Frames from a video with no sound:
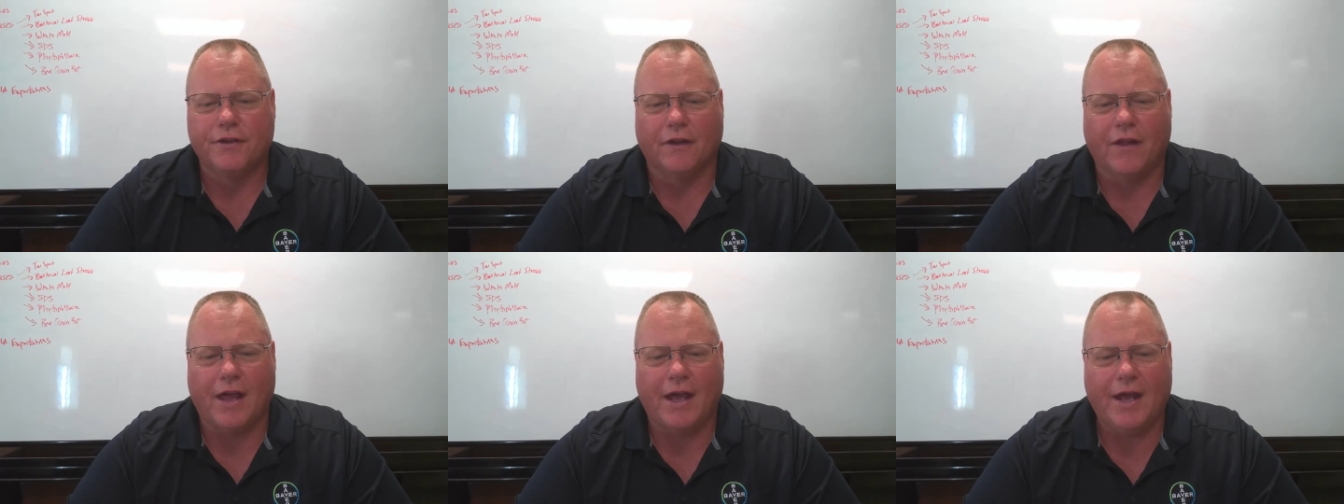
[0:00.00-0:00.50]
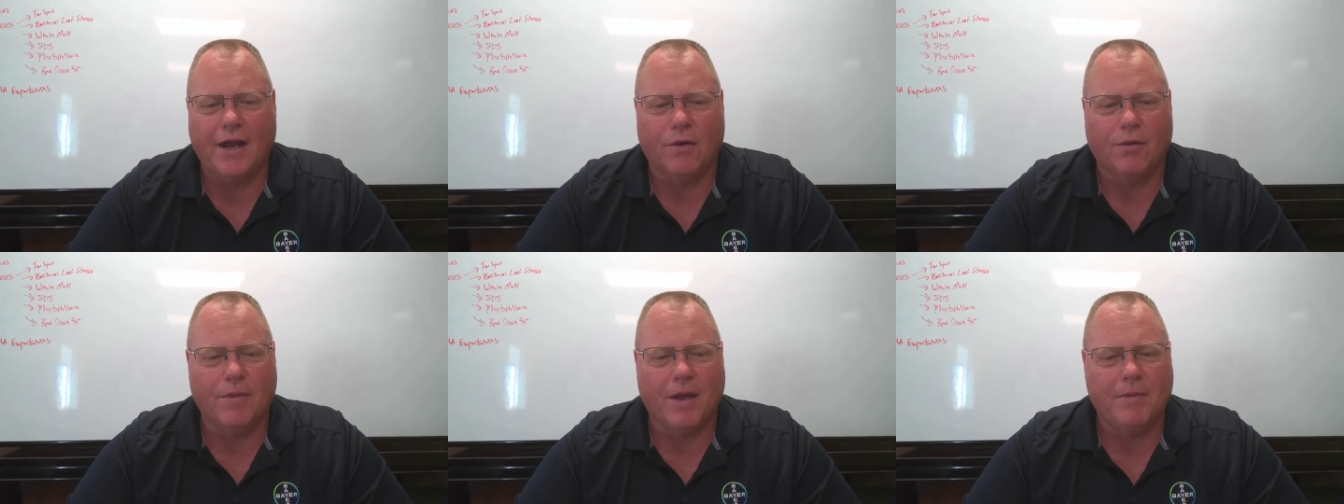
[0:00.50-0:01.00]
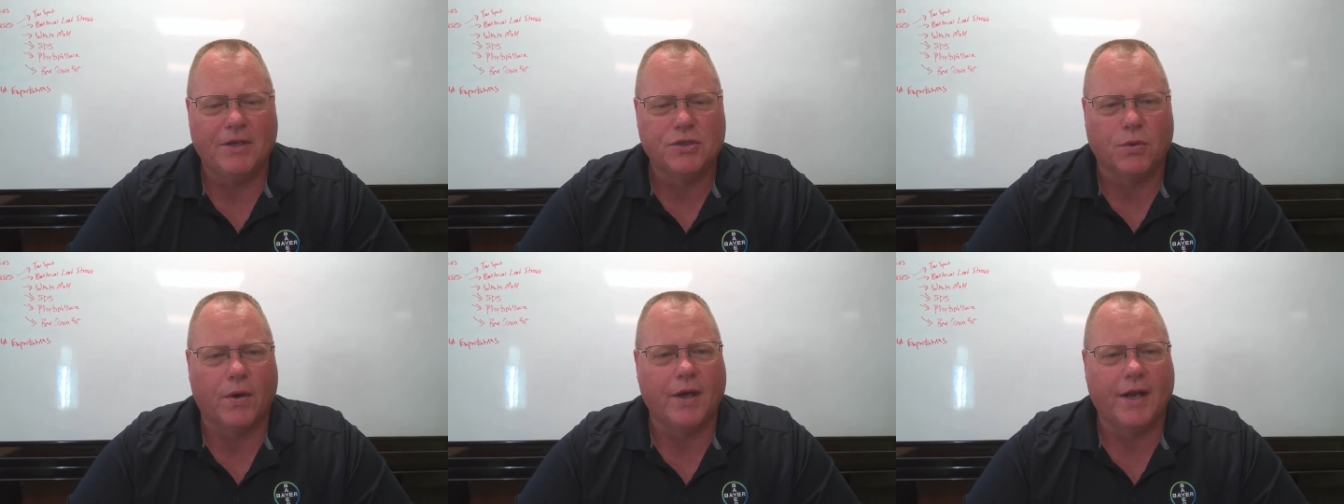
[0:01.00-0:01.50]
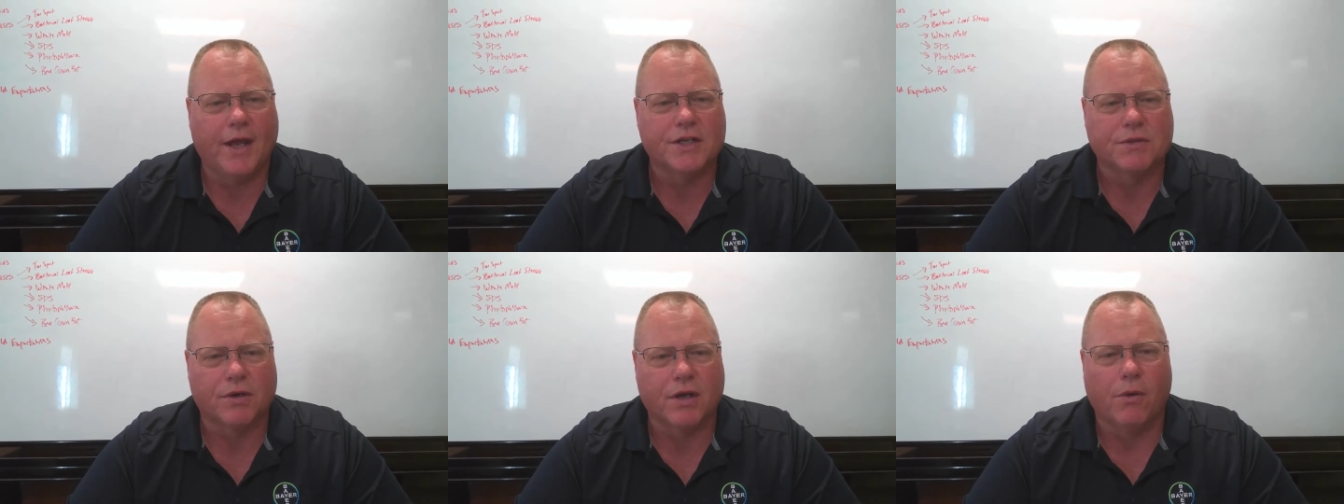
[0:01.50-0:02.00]
delay, or maybe join
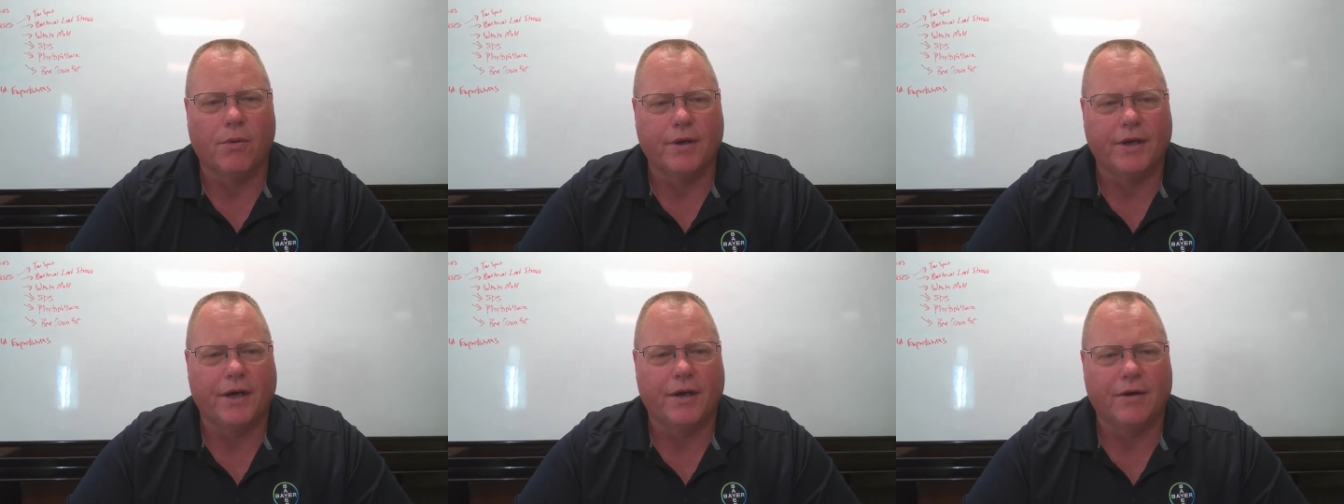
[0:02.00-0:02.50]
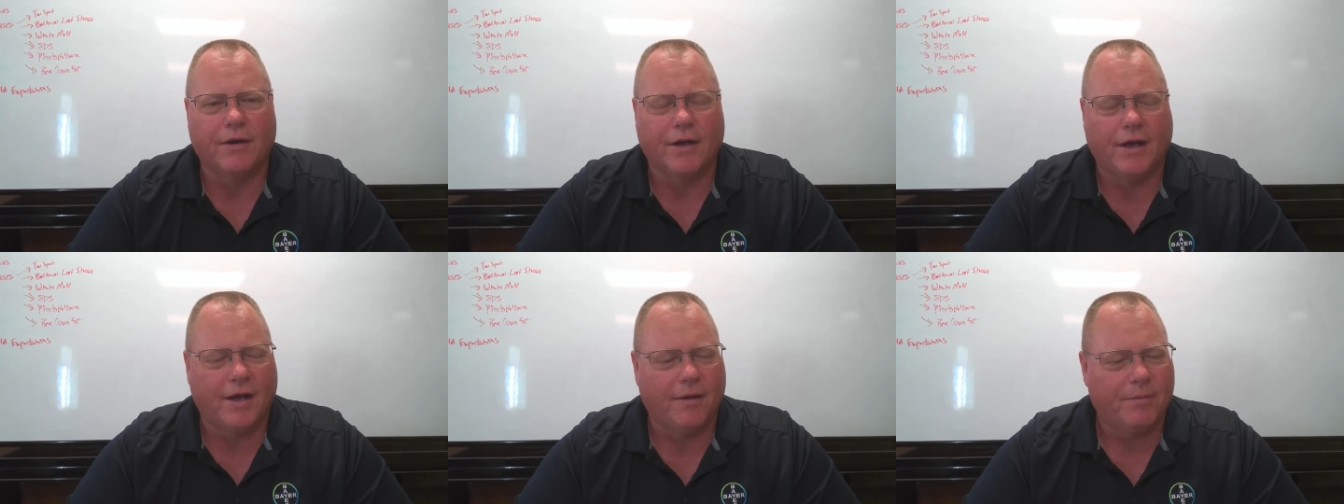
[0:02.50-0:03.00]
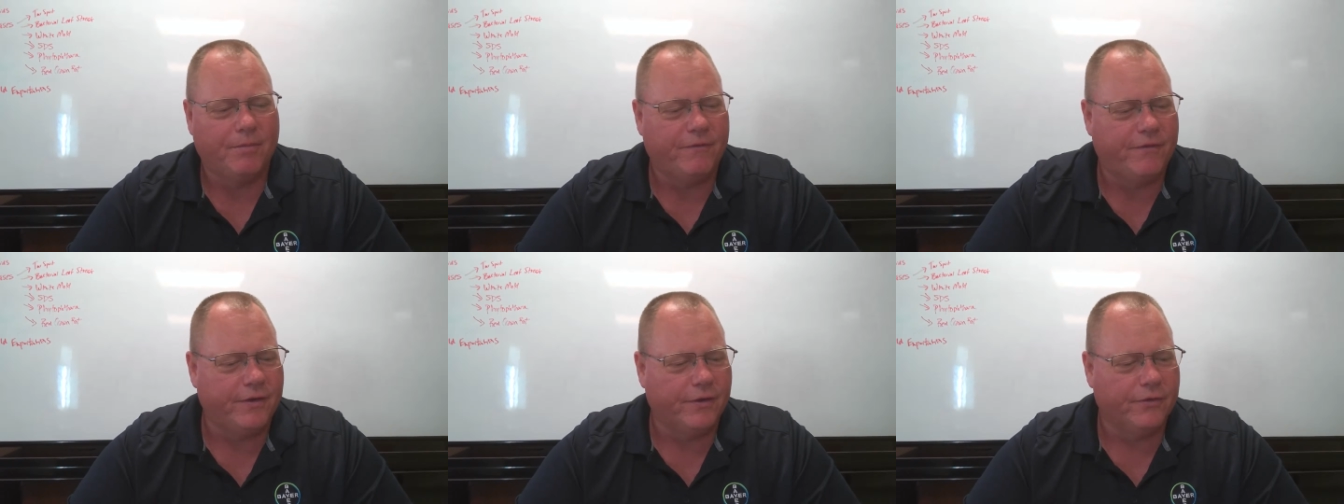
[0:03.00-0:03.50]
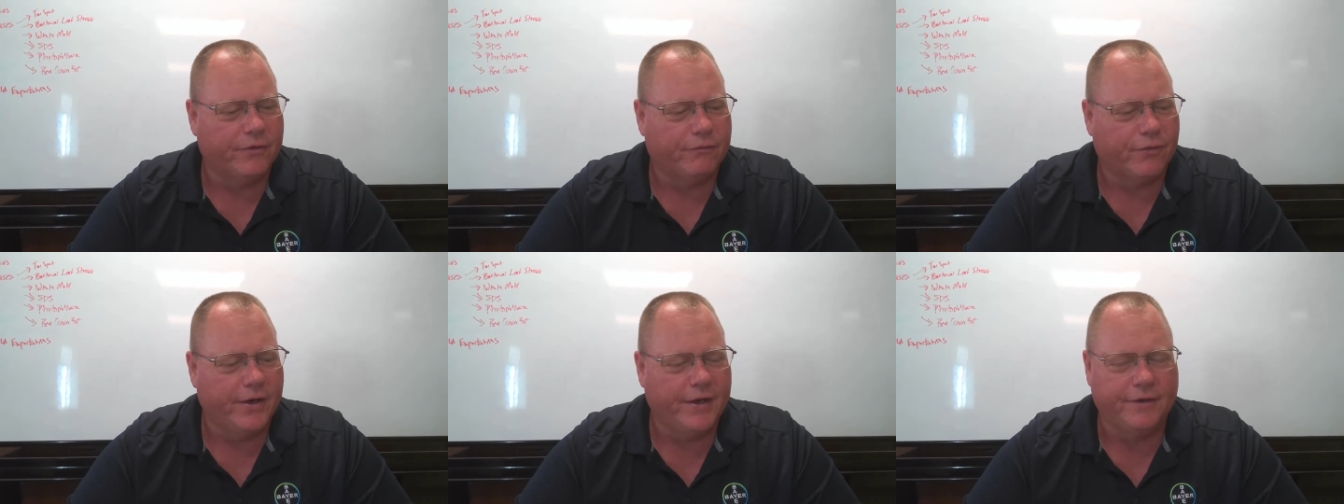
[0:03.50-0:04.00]
as we're going here, feel
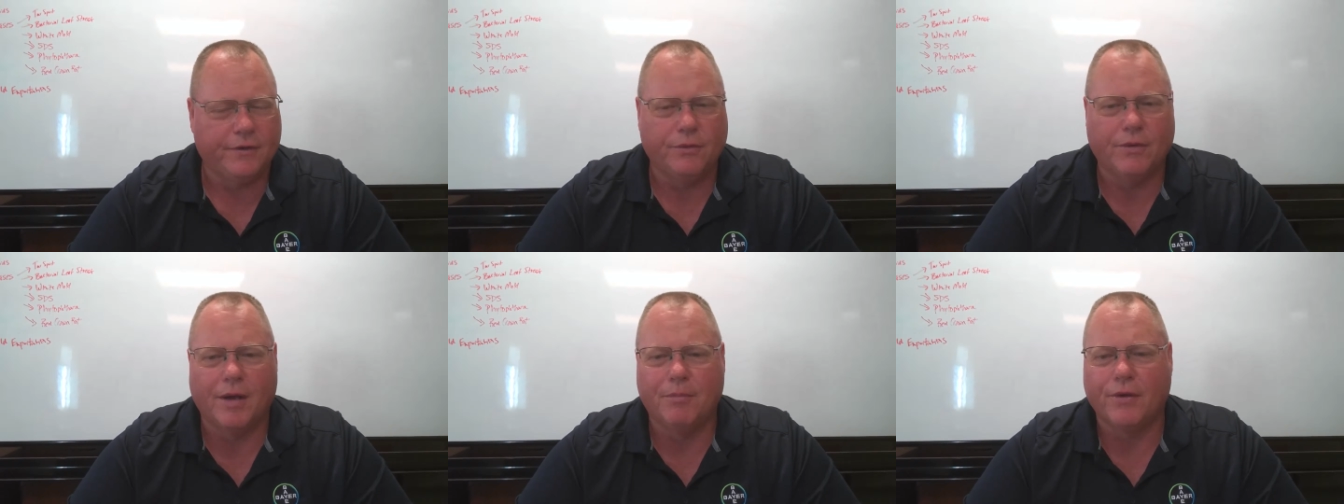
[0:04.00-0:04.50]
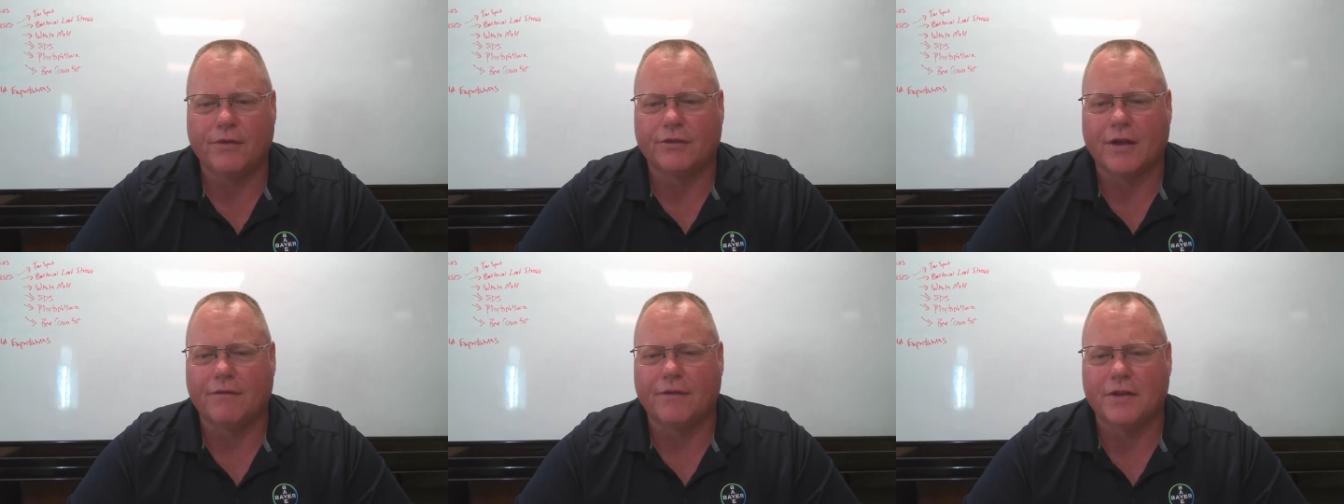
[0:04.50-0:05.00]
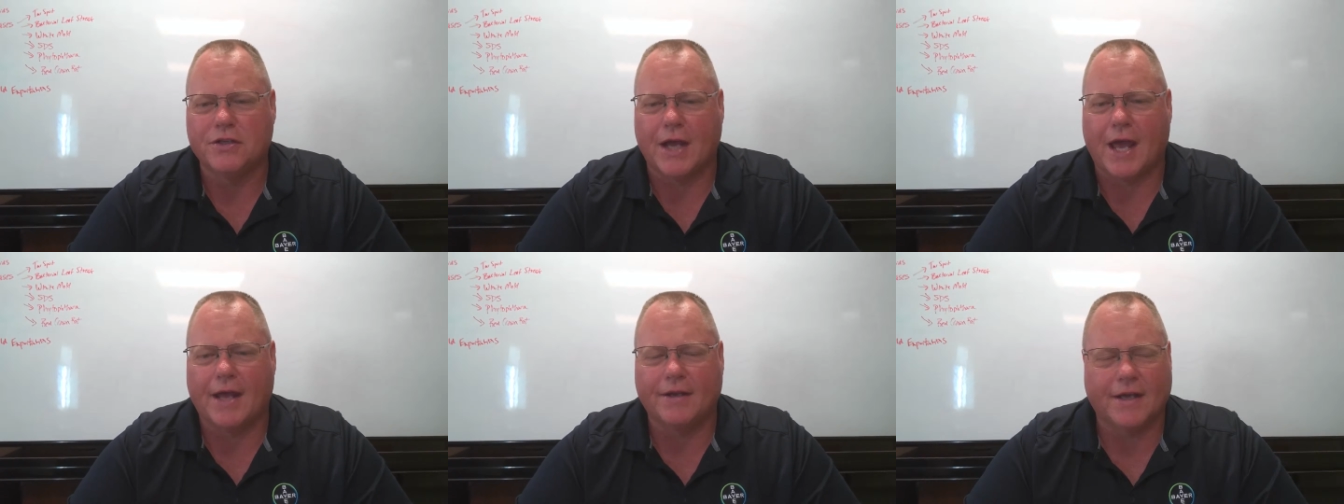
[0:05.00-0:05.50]
free to put stuff in the chat.